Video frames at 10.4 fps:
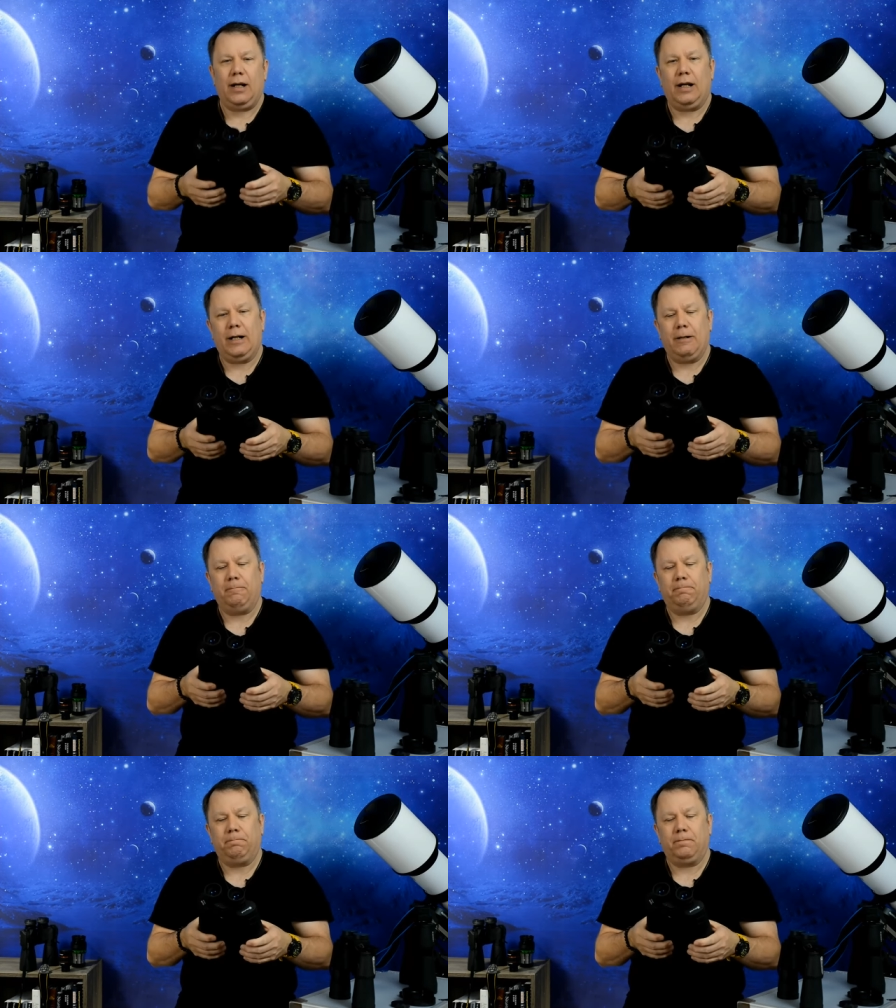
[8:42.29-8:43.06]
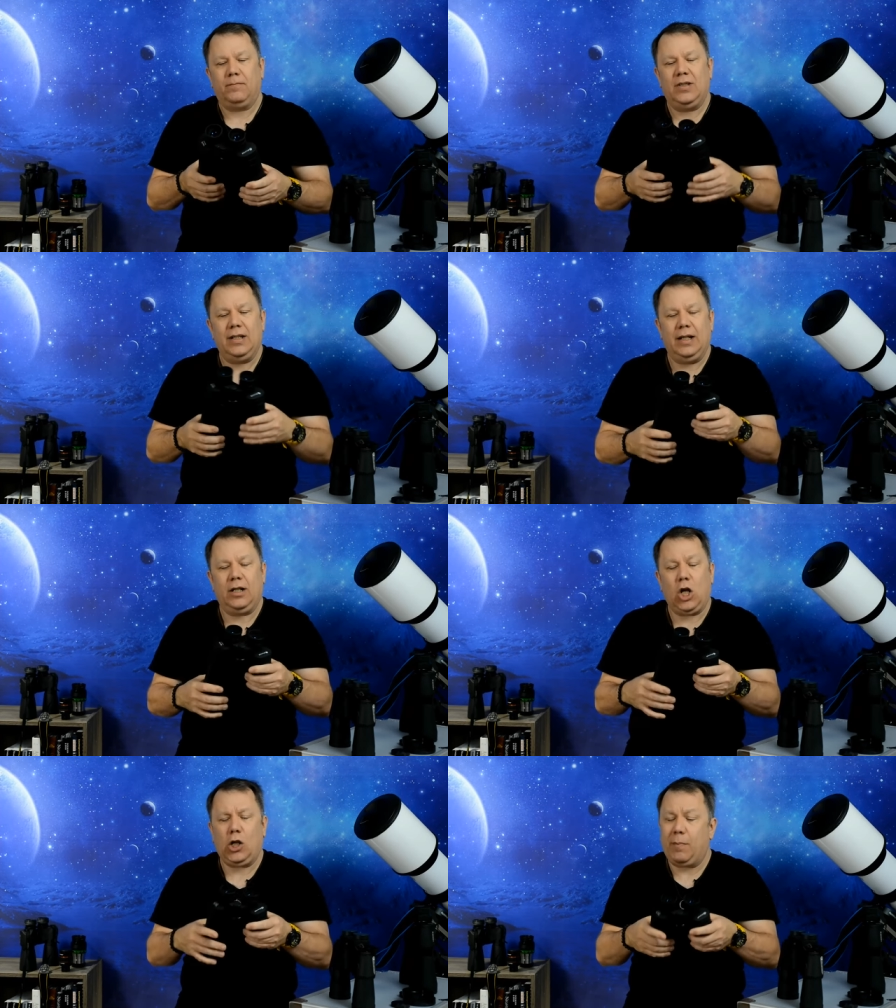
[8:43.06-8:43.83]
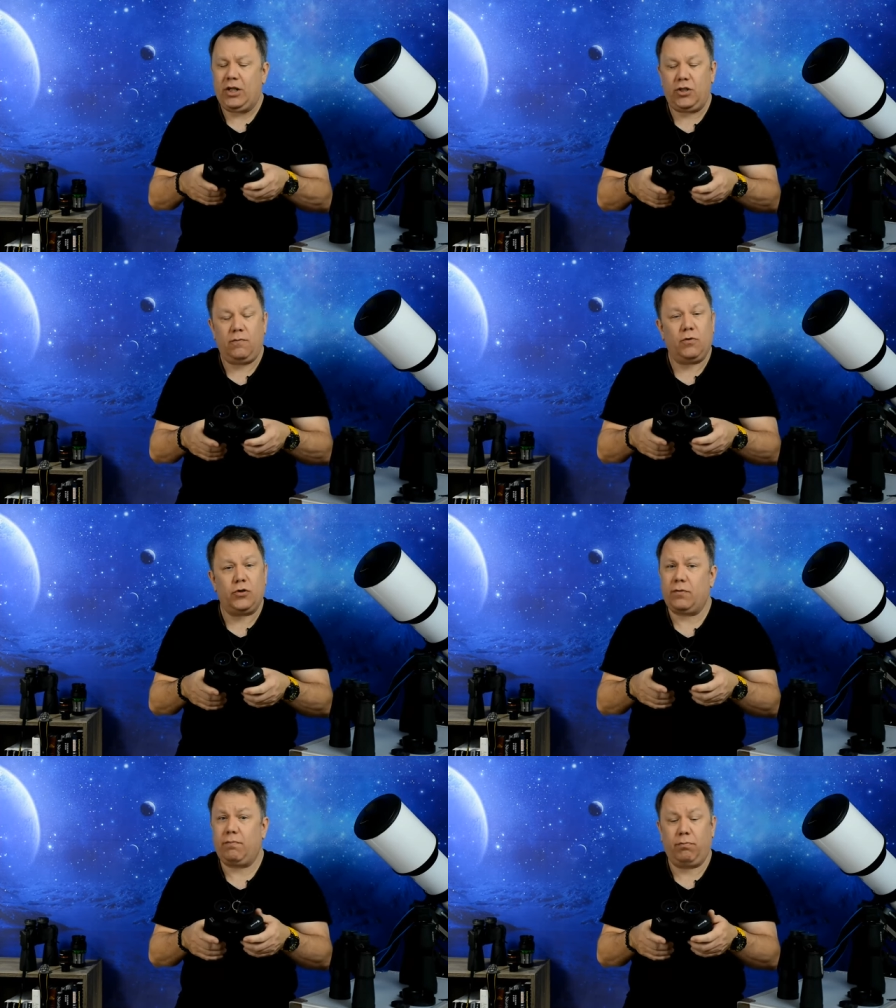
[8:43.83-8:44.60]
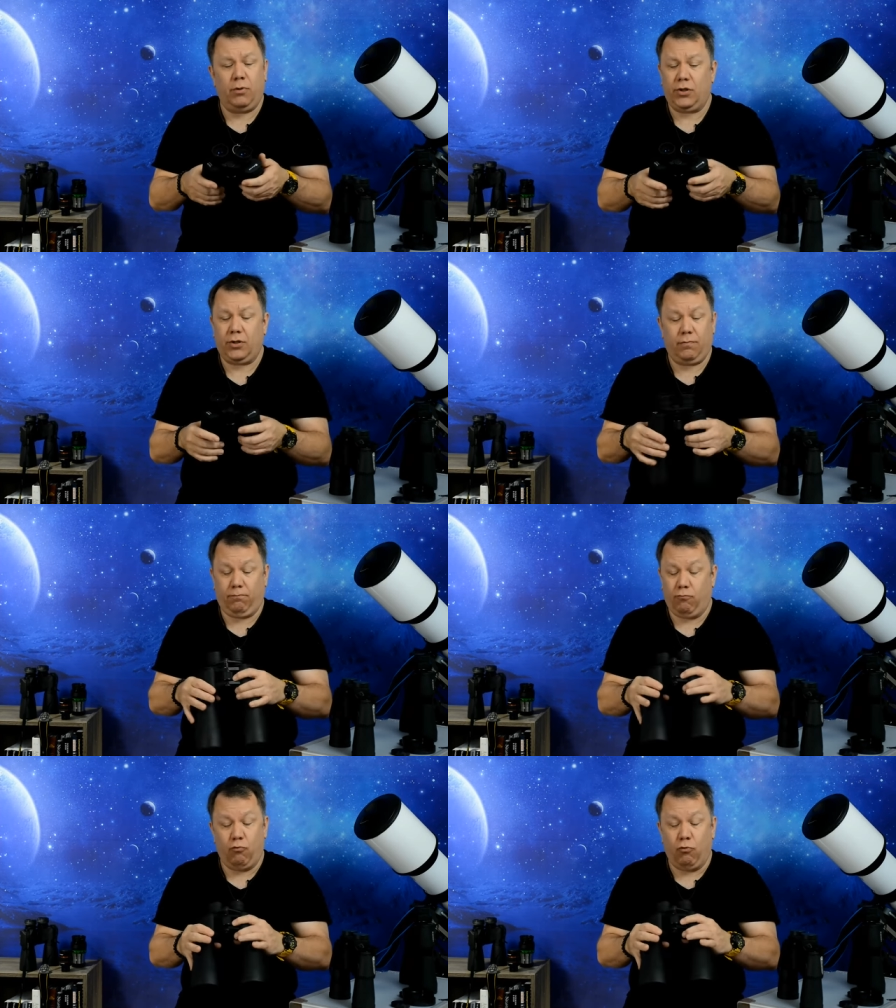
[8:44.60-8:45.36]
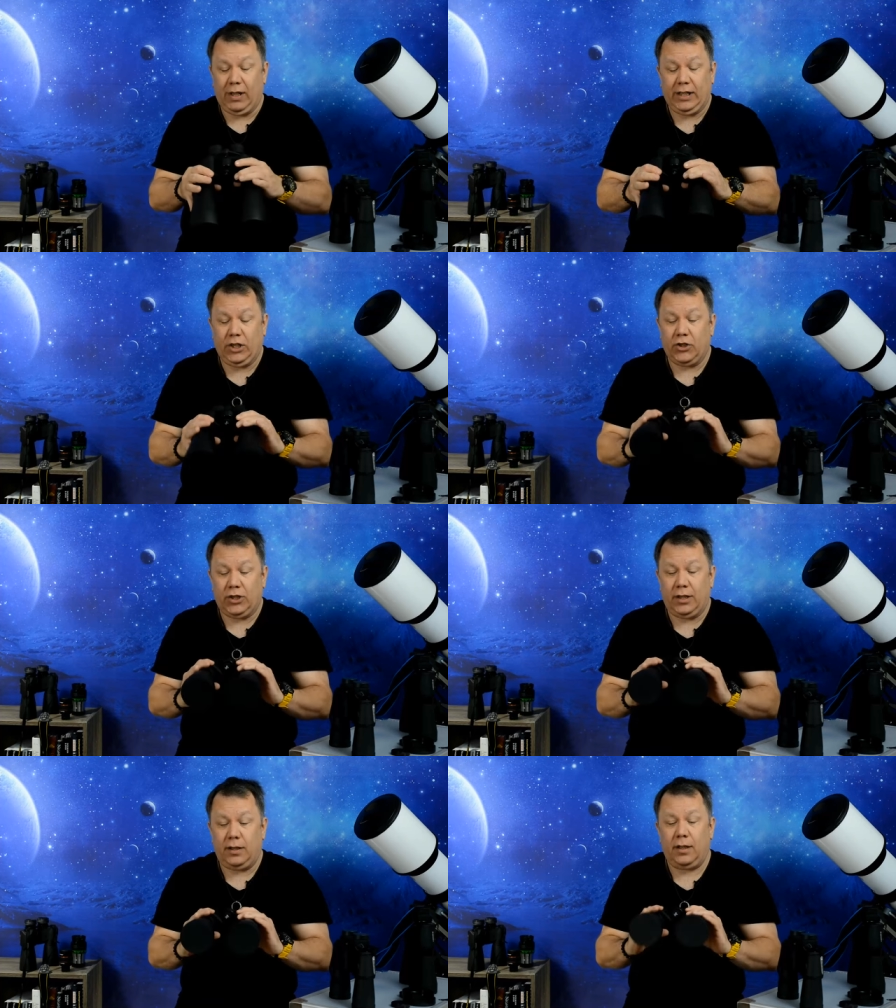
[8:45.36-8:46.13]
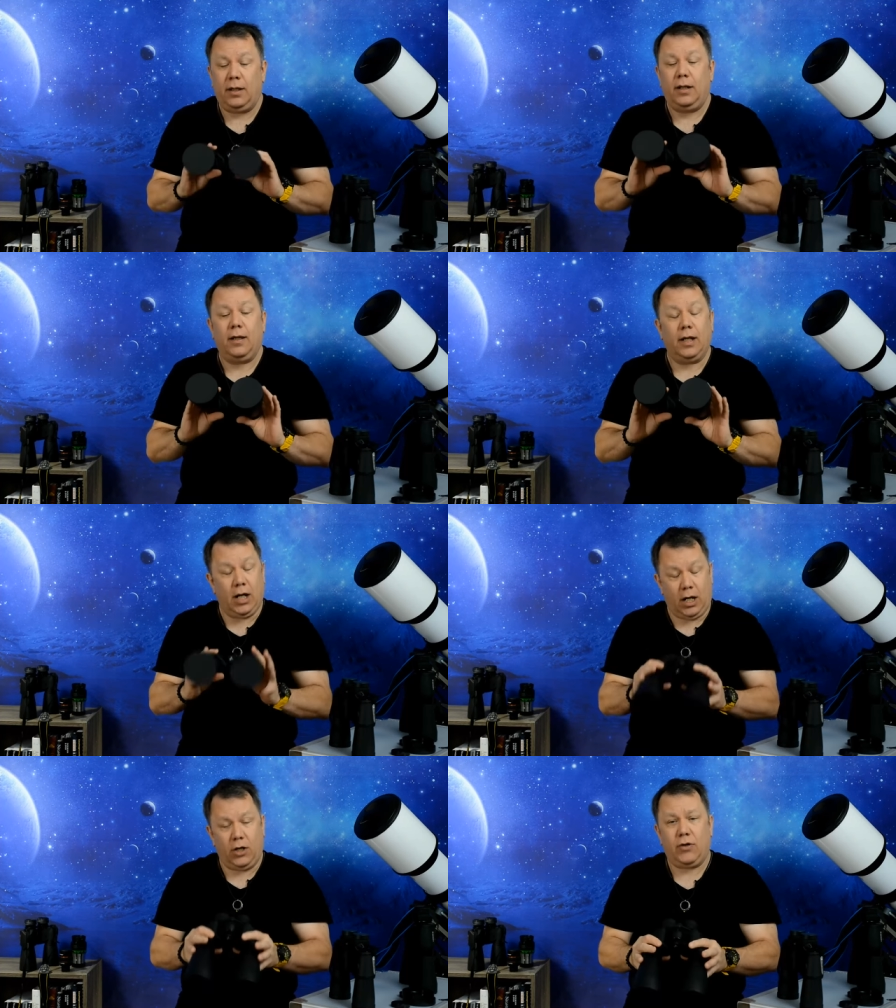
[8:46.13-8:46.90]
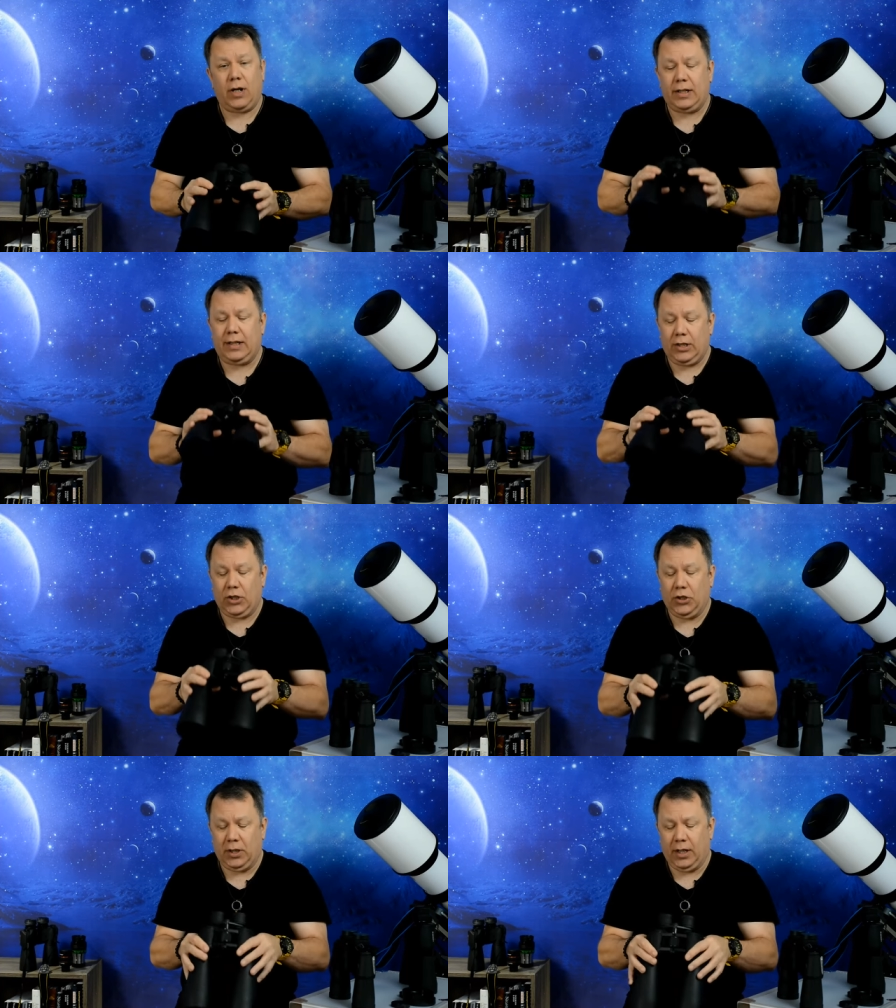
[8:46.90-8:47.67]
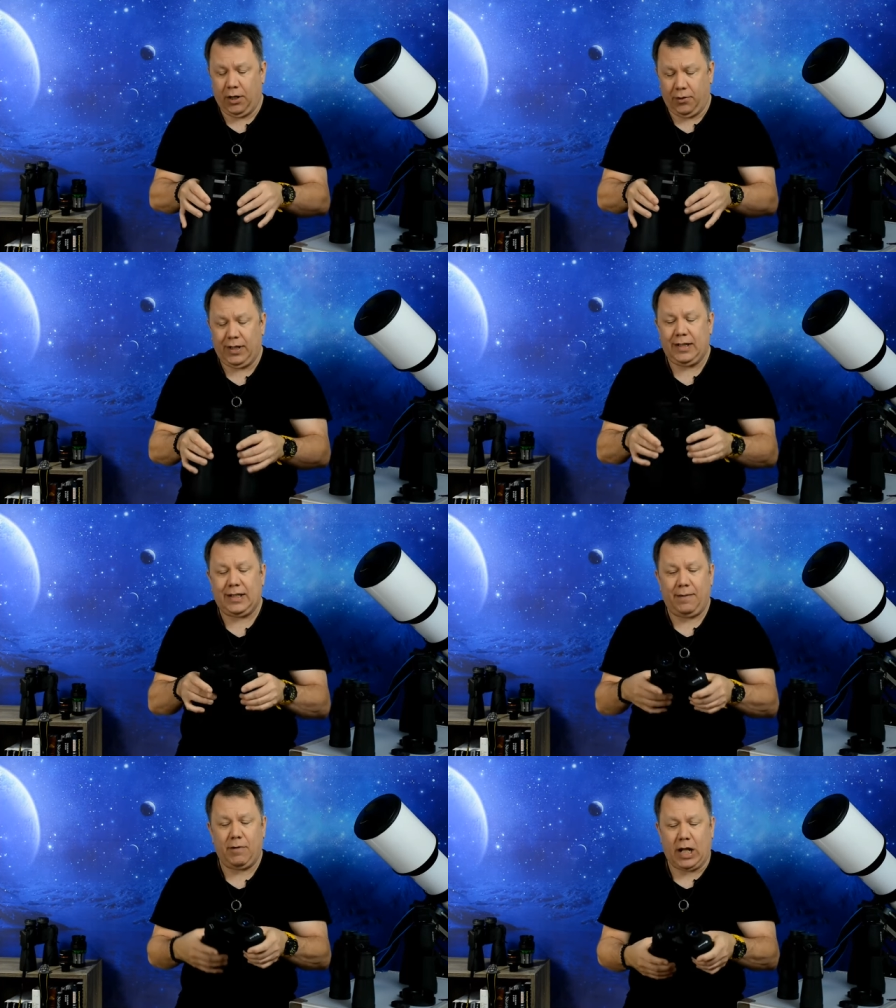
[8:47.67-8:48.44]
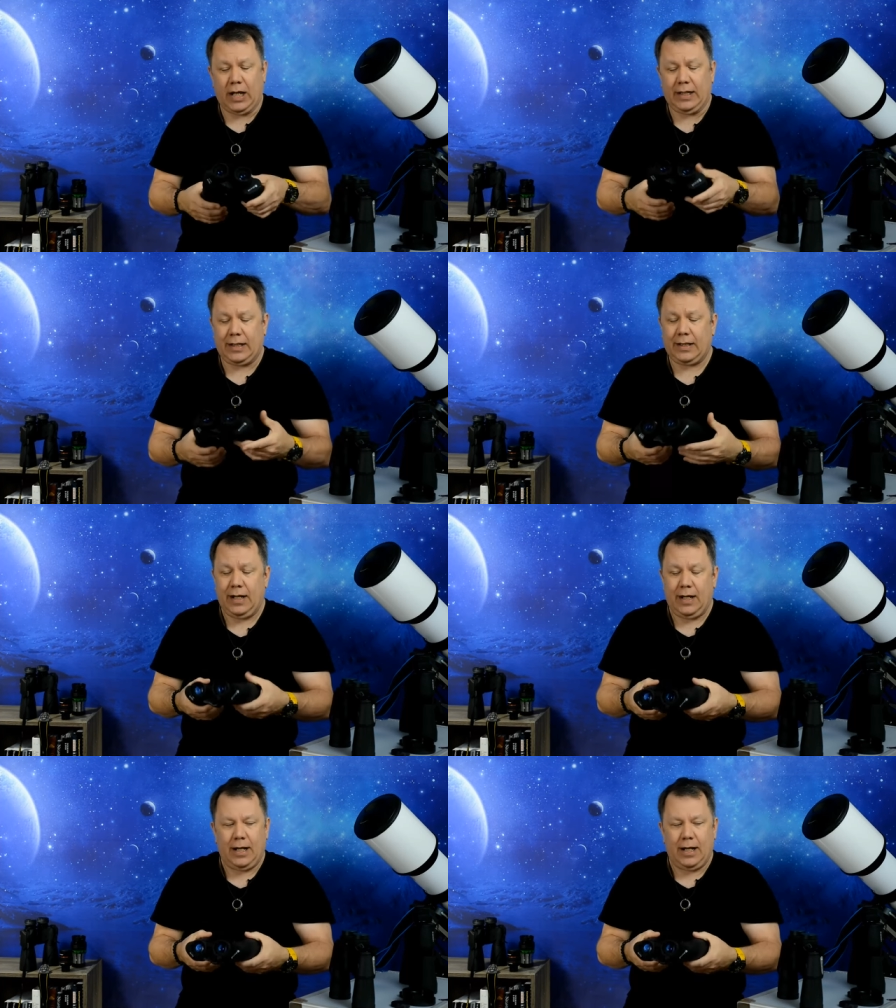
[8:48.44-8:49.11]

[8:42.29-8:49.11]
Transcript: Uh, the collimation was was really good. The contrast is good. The coatings seem nice.